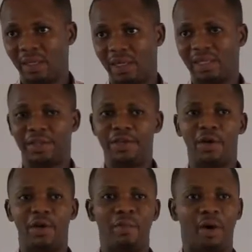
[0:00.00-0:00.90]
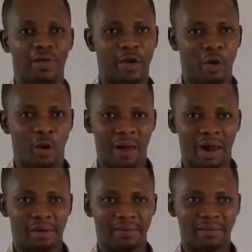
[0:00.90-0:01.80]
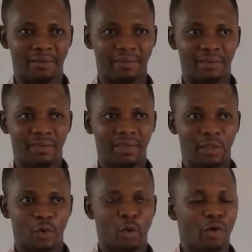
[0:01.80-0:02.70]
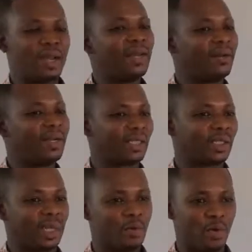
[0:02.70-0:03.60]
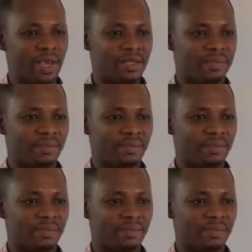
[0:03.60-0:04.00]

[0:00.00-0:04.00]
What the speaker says: is the theorem of the normal. So write down that somewhere.